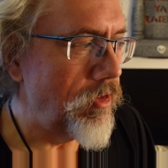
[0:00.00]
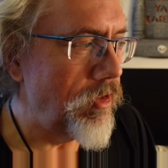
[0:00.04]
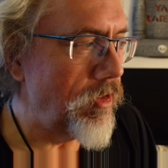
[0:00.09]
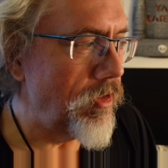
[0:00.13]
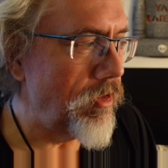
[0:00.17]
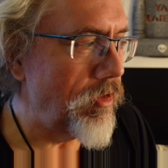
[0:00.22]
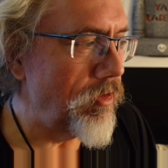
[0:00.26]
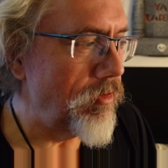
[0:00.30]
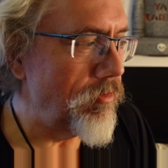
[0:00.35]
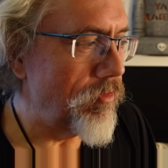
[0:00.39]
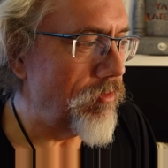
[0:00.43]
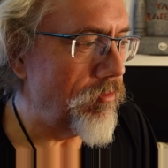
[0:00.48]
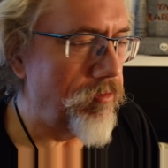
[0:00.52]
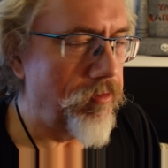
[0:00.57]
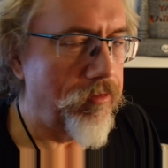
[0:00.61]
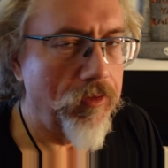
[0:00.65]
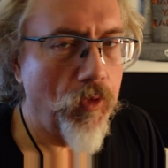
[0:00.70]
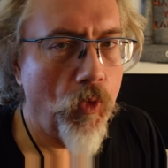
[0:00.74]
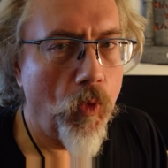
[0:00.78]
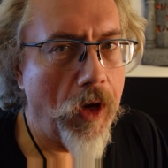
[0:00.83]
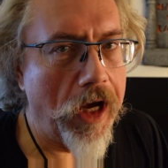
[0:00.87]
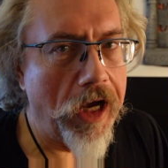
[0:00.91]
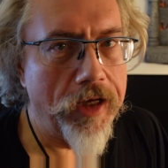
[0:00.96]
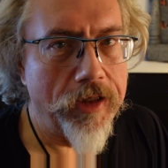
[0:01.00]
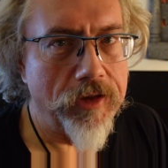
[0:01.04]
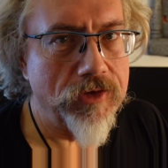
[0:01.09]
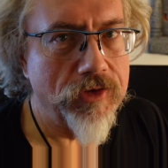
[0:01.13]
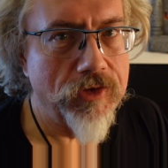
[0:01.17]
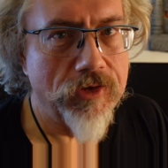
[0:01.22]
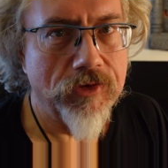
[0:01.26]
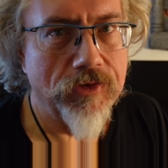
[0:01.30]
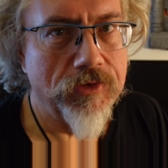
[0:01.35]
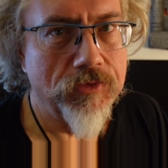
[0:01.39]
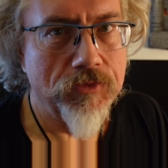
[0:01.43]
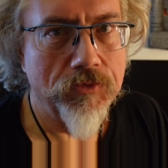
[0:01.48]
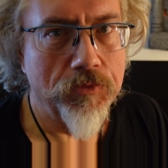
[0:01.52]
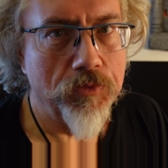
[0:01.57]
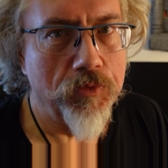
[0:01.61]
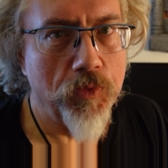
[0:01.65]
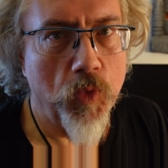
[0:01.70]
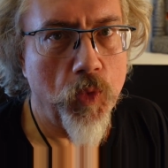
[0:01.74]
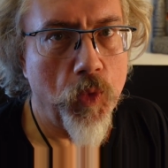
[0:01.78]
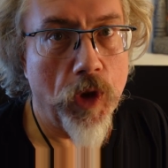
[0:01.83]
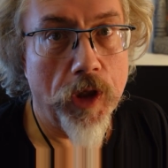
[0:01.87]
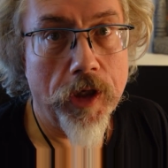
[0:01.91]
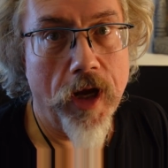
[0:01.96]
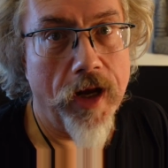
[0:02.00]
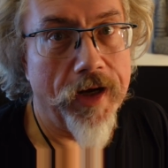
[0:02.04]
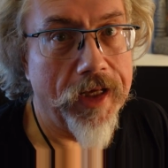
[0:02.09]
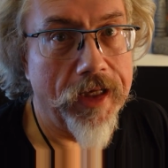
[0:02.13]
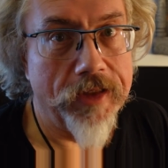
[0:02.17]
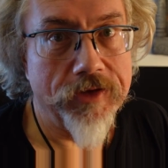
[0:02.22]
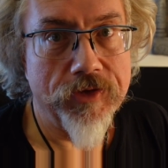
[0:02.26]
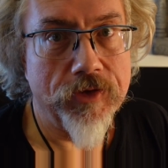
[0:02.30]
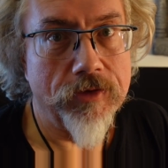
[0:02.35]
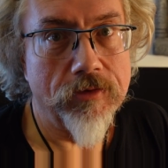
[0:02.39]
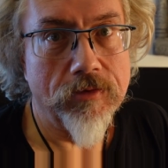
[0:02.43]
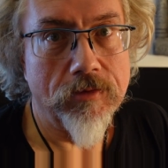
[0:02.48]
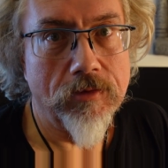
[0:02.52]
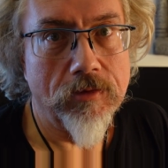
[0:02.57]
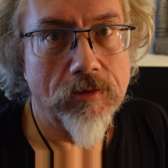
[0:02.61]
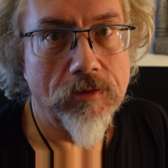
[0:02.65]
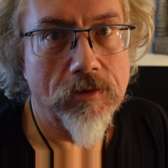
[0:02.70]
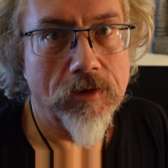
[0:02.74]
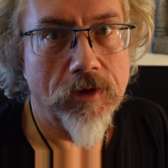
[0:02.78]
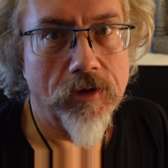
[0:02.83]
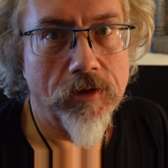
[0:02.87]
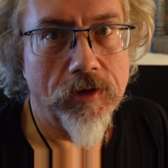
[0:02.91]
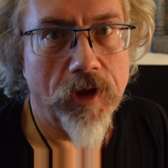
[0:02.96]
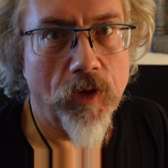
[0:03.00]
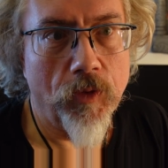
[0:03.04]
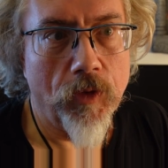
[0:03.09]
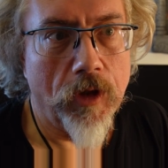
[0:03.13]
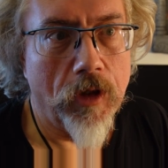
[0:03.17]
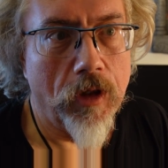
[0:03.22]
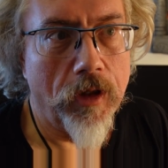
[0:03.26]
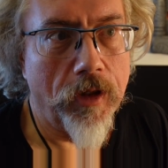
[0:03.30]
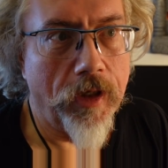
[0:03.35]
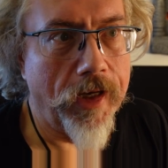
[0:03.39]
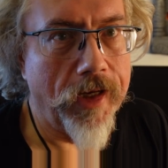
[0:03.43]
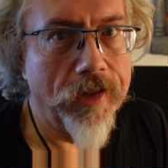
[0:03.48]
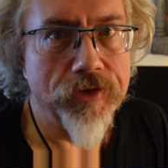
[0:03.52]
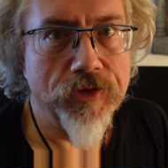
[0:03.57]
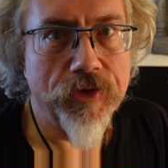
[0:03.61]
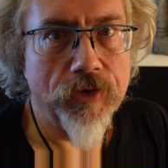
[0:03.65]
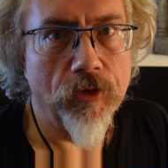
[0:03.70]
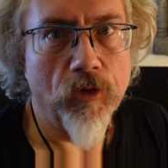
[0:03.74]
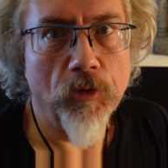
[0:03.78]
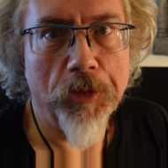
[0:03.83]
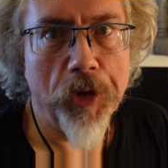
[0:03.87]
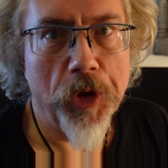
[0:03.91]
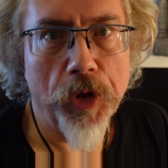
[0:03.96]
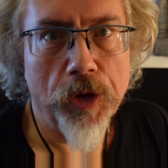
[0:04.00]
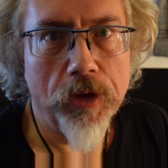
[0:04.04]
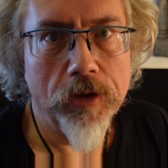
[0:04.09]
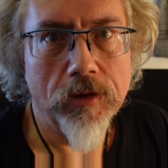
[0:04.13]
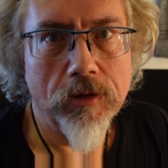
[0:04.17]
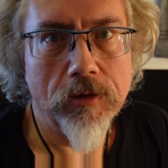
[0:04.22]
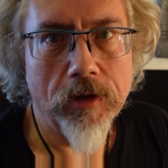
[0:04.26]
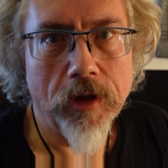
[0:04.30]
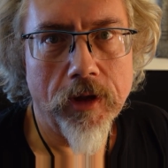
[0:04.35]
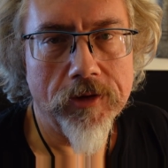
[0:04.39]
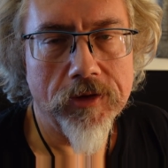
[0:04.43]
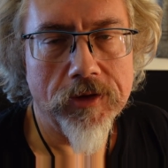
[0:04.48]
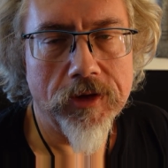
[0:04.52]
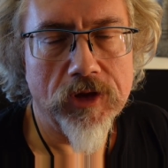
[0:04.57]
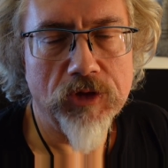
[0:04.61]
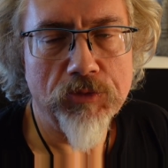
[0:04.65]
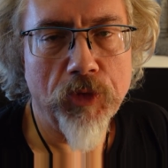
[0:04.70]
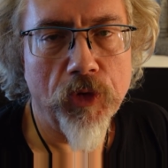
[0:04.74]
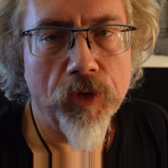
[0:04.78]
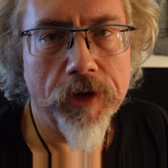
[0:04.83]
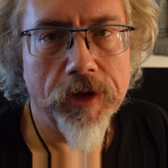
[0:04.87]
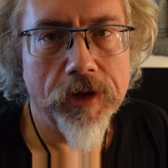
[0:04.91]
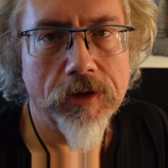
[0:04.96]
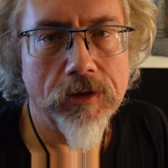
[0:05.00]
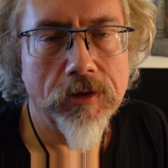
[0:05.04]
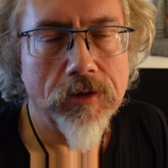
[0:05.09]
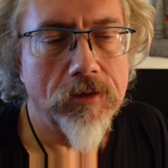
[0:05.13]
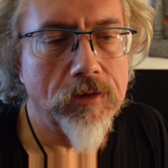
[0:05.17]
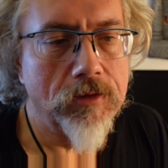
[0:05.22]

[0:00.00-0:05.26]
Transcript: And the whys were not answered. You know, they were unanswerable at this point.